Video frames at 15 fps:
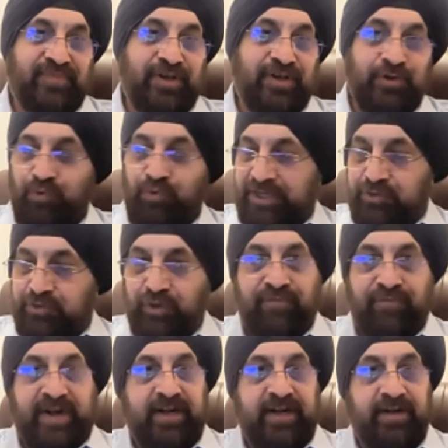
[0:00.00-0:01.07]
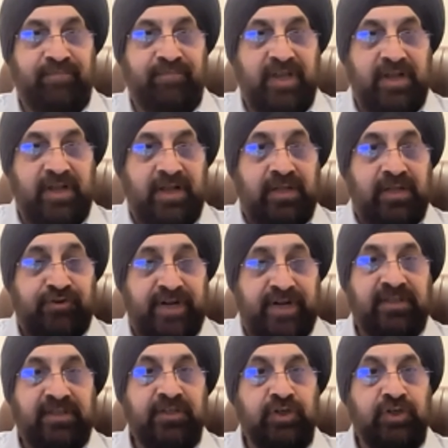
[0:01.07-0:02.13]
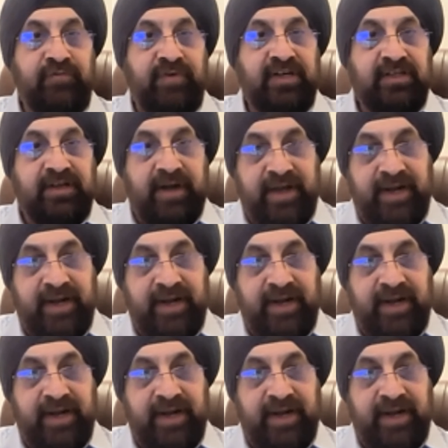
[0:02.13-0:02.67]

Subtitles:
Rule is to defend. Strength is to defend.